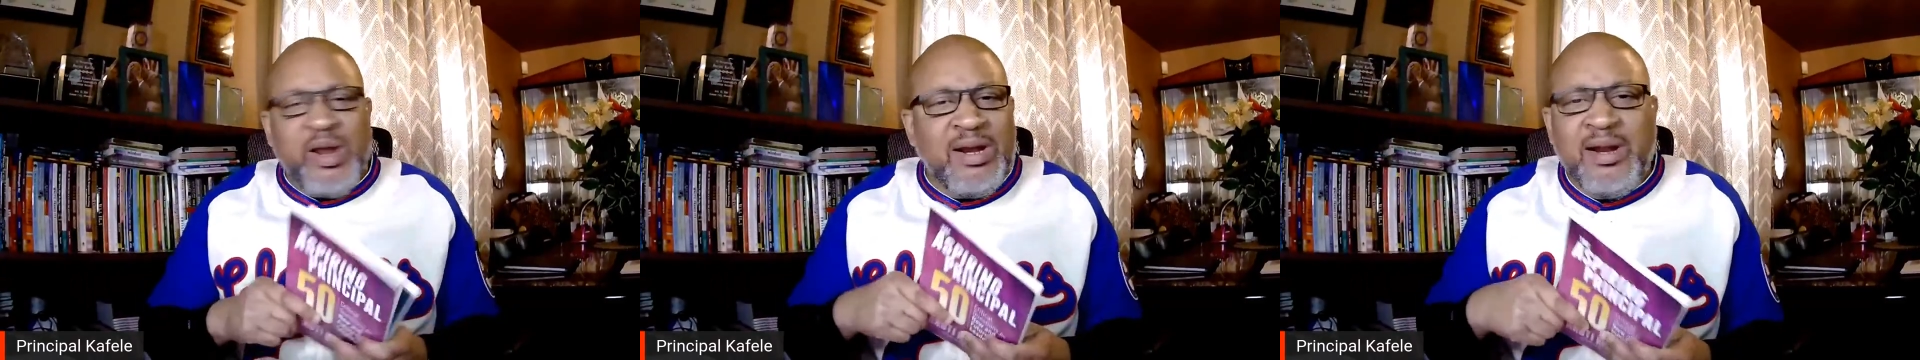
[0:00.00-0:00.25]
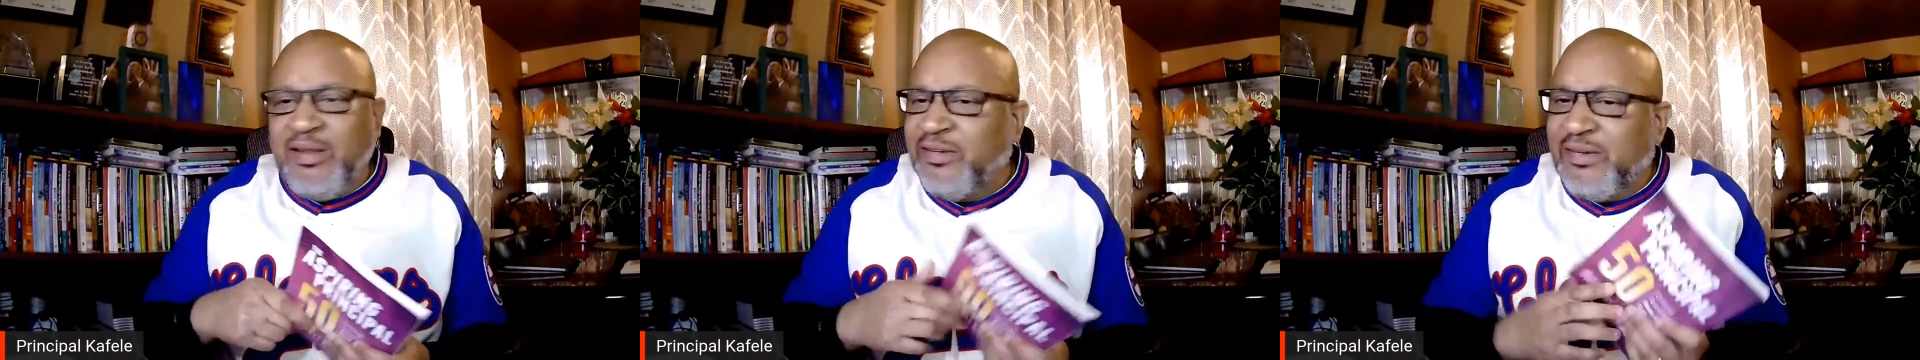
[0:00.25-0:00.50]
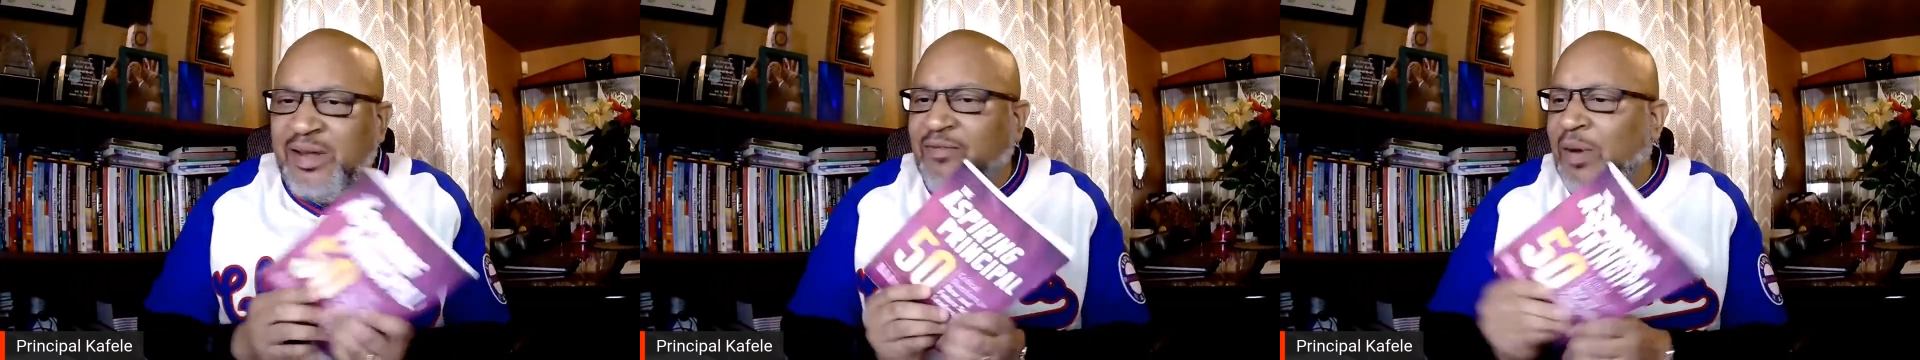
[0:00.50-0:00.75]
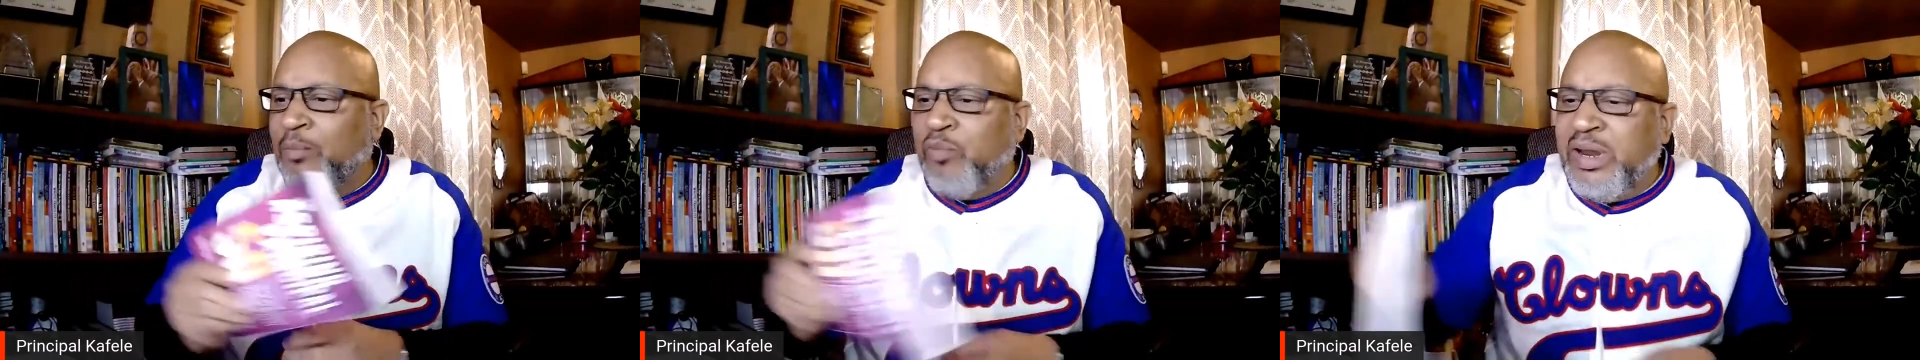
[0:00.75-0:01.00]
reading his
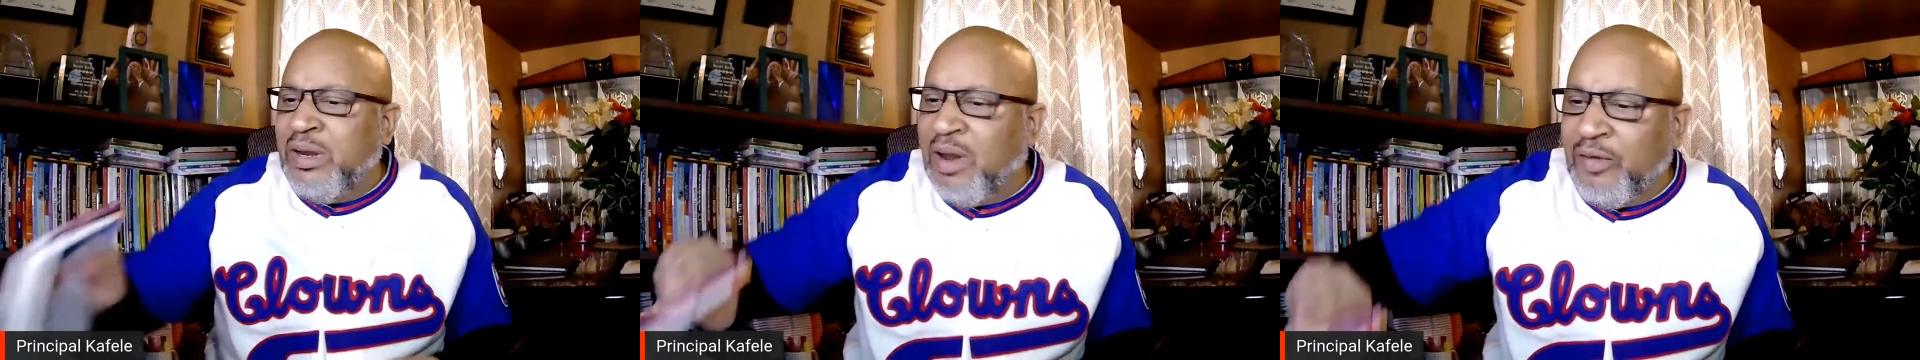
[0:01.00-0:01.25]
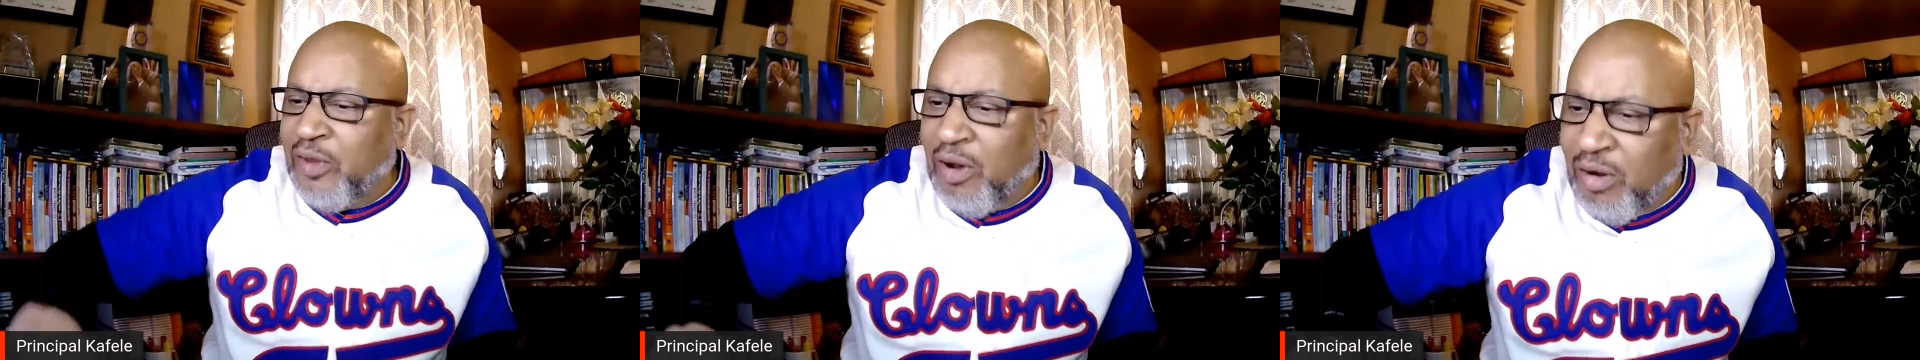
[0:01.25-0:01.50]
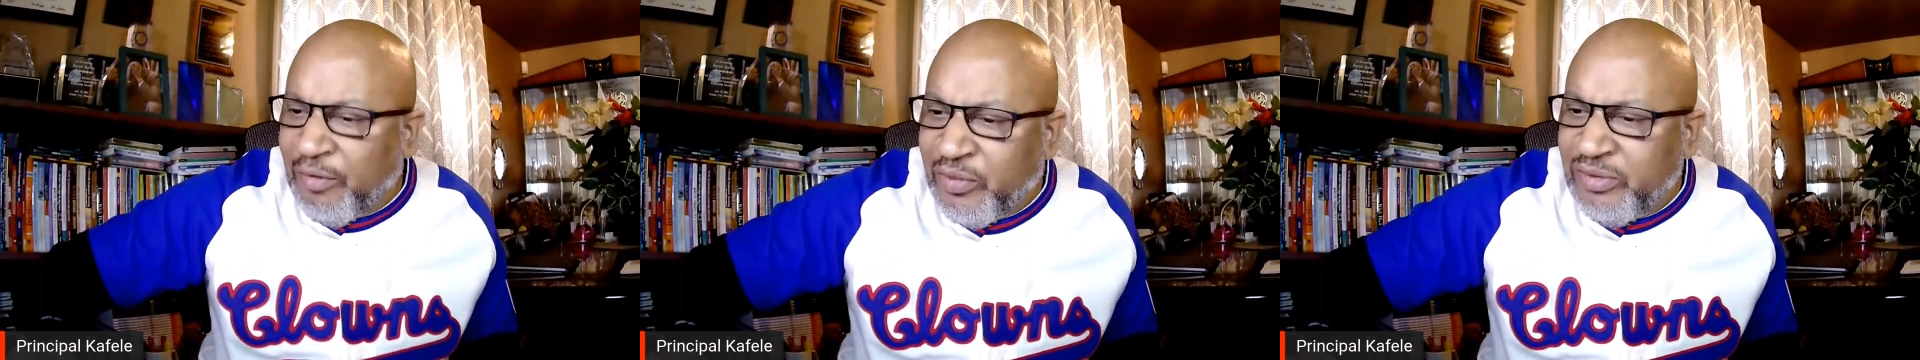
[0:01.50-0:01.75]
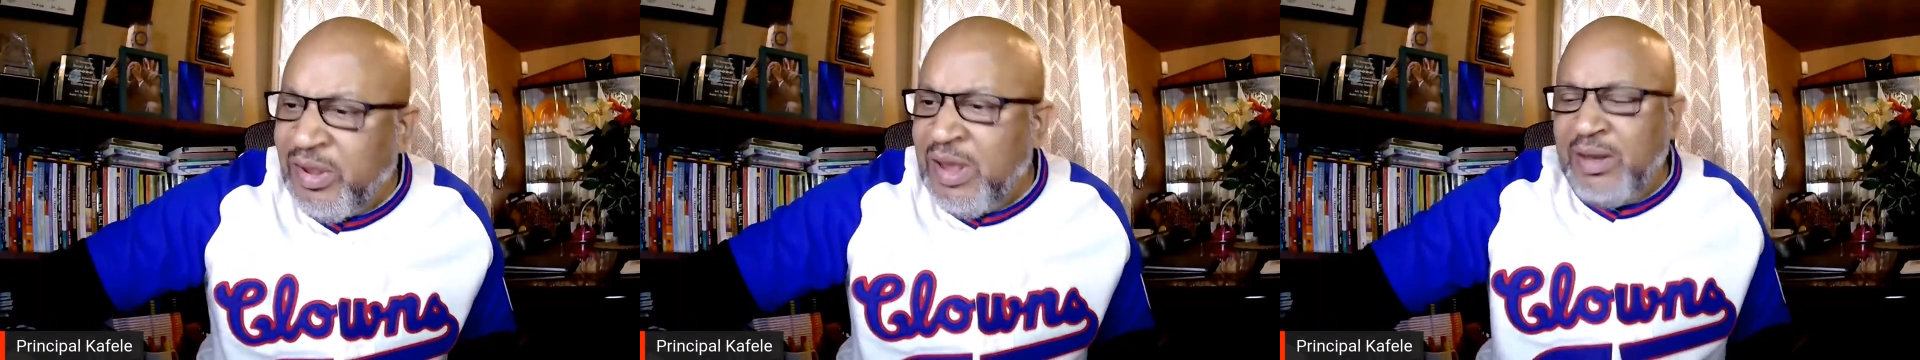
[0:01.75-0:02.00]
stuff. I'm reading other
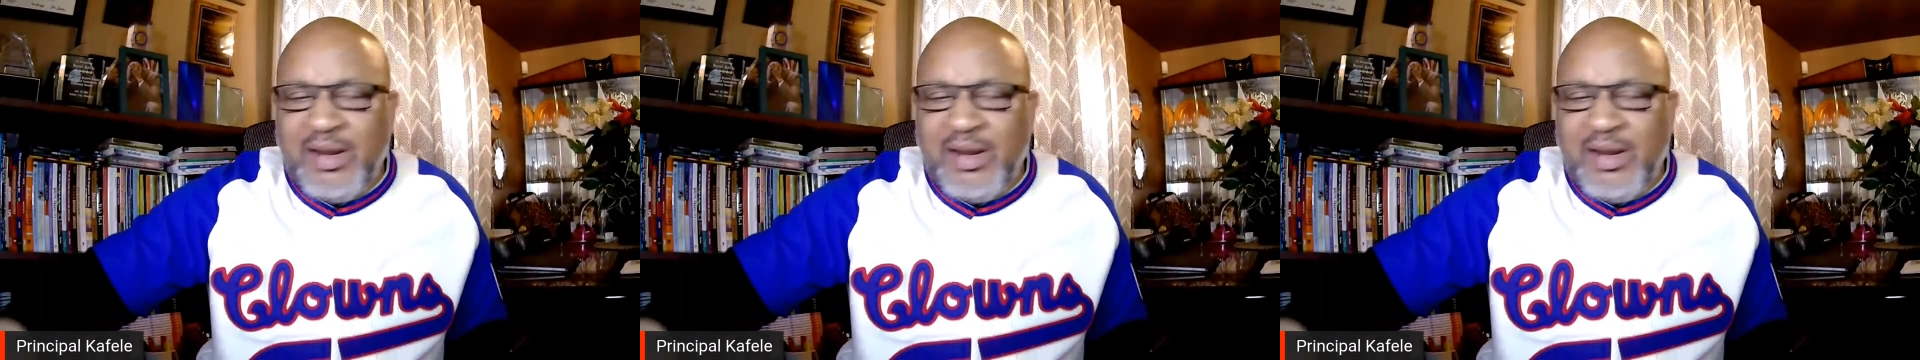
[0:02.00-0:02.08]
authors